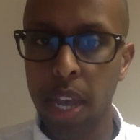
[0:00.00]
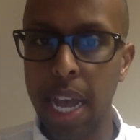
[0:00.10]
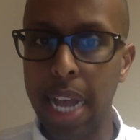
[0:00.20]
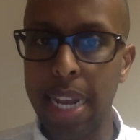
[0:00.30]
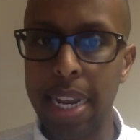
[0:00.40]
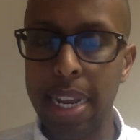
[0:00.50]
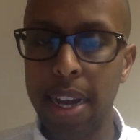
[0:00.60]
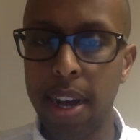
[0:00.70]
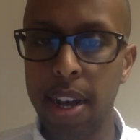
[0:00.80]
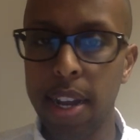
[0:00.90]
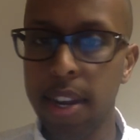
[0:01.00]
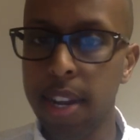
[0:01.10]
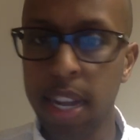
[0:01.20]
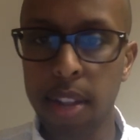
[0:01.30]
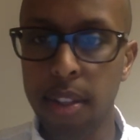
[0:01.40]
And
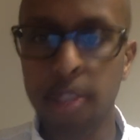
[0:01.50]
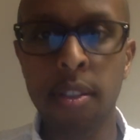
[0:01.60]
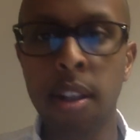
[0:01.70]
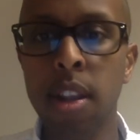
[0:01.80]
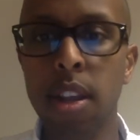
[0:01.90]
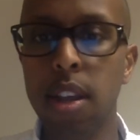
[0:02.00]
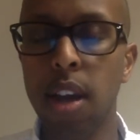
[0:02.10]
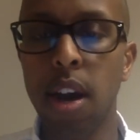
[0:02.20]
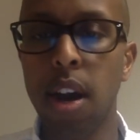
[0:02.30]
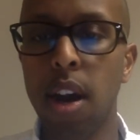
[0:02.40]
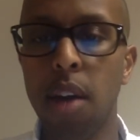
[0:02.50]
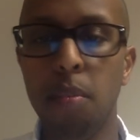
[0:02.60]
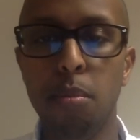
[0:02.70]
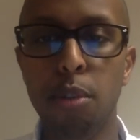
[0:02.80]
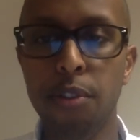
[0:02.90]
indeed, in the study,
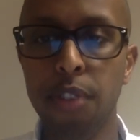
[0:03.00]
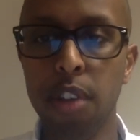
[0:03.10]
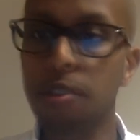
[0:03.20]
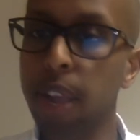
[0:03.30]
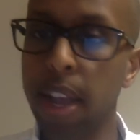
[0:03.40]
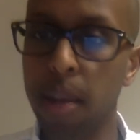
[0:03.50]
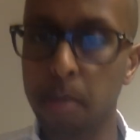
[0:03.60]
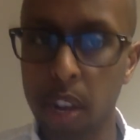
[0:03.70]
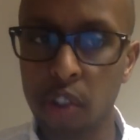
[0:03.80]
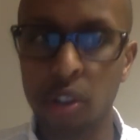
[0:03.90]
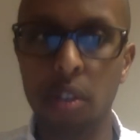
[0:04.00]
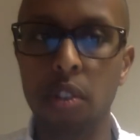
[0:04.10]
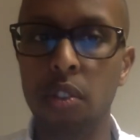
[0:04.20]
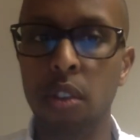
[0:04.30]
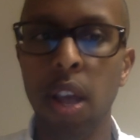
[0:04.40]
Murphy Graham
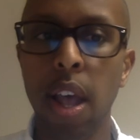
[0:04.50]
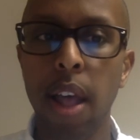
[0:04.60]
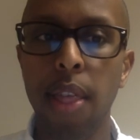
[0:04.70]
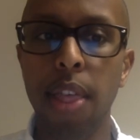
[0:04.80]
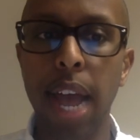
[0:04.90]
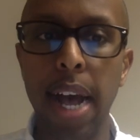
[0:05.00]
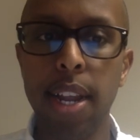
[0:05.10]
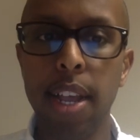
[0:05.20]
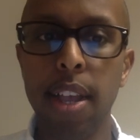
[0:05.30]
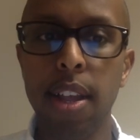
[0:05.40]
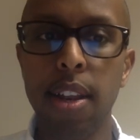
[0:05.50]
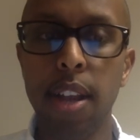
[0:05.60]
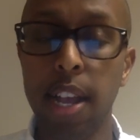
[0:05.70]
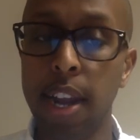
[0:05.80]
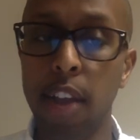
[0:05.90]
mentions that
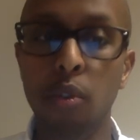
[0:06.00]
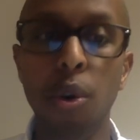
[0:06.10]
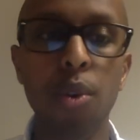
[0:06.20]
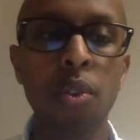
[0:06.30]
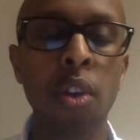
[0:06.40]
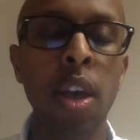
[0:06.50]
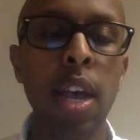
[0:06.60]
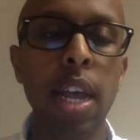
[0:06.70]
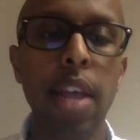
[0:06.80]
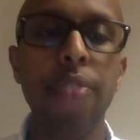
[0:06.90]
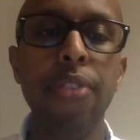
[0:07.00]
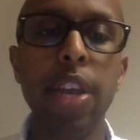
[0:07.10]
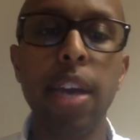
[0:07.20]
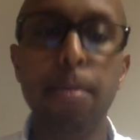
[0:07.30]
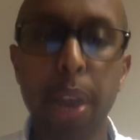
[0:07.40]
and I quote, in
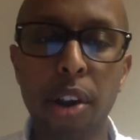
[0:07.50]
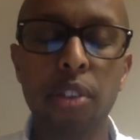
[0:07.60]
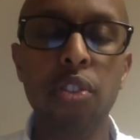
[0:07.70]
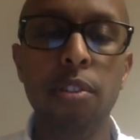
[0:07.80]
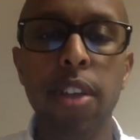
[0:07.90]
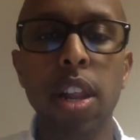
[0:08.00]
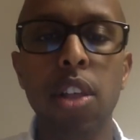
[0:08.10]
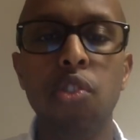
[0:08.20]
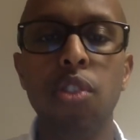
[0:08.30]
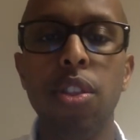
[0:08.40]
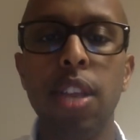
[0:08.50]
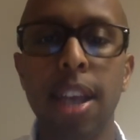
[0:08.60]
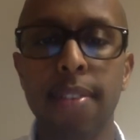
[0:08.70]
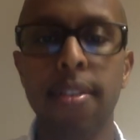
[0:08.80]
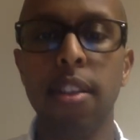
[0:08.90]
the comparison village,
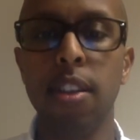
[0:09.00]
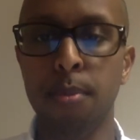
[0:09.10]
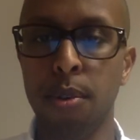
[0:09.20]
the SAT